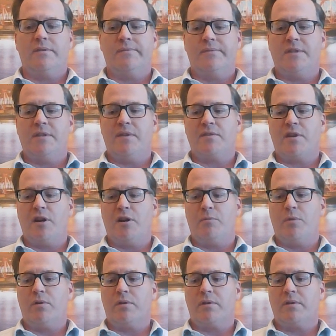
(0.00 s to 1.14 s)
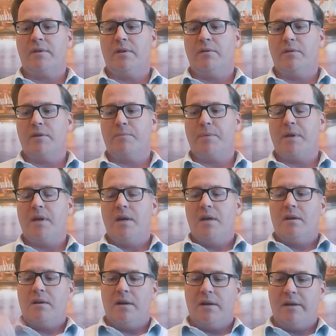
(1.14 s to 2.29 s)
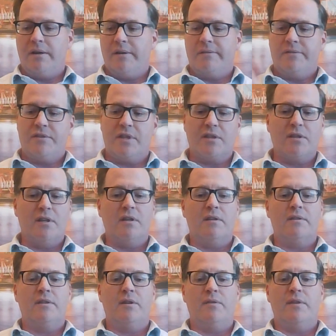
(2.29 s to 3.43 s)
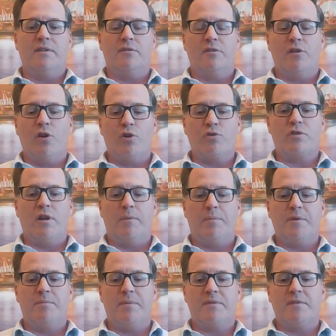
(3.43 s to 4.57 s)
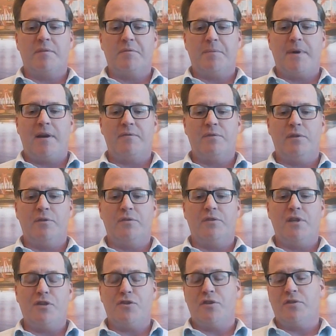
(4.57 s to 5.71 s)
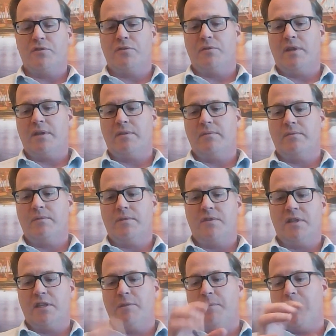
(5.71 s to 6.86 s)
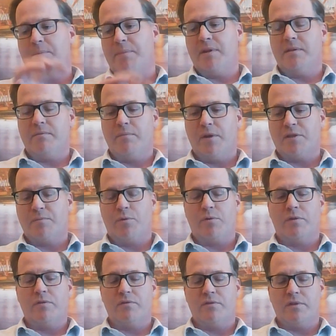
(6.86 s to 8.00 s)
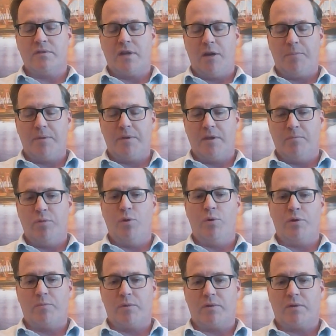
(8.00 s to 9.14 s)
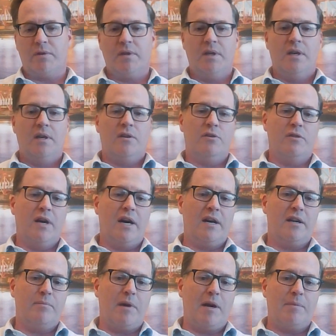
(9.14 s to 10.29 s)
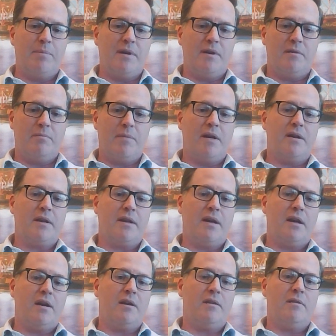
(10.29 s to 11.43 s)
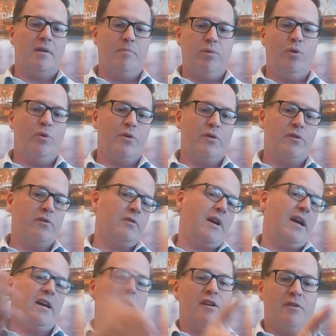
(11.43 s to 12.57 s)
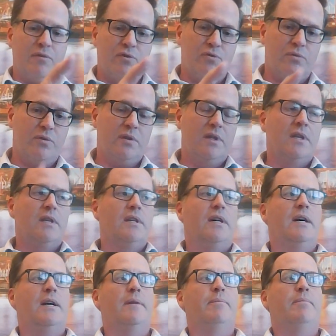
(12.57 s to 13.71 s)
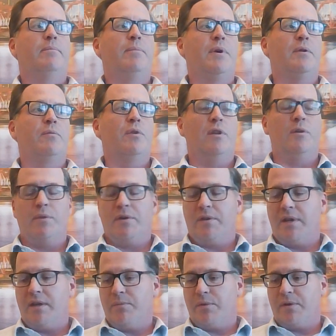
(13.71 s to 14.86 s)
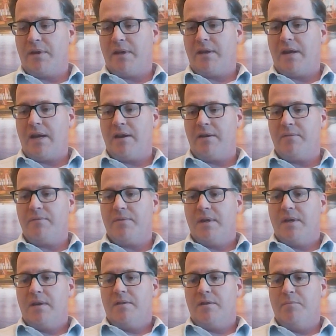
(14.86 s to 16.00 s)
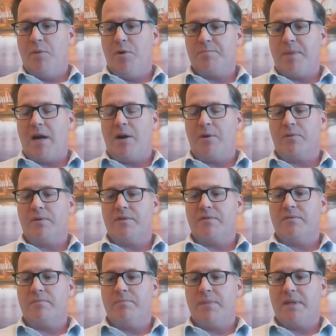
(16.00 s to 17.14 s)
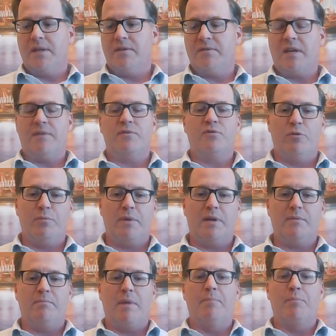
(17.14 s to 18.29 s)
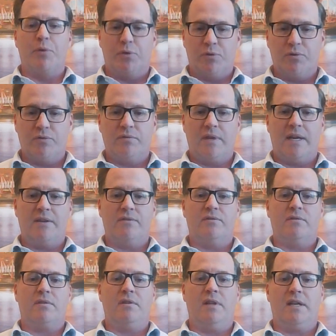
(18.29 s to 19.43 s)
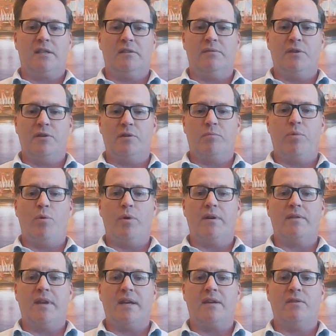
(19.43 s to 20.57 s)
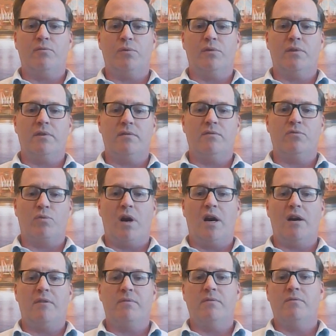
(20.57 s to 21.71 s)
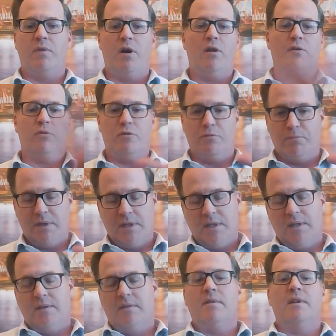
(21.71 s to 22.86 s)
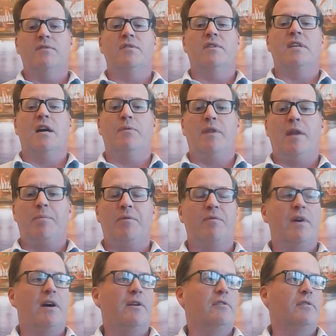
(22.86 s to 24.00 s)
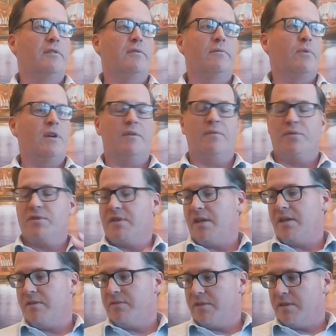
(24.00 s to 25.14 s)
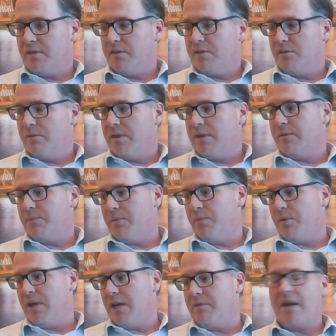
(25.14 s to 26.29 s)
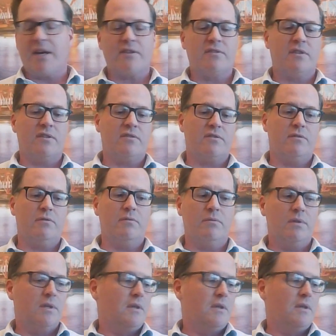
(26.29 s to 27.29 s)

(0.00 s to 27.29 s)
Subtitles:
CVS Caremark, on the Cigna, these are large companies, but some of them have little niches. So like Cigna might be much more just helping the employer market. Right. United might be in Medicaid, employer, and individual. But really where they have the most power is because they have so many members, as collectively, to your point, they can really drive volume and sit down with that provider in whatever state and say, you know what, we have access to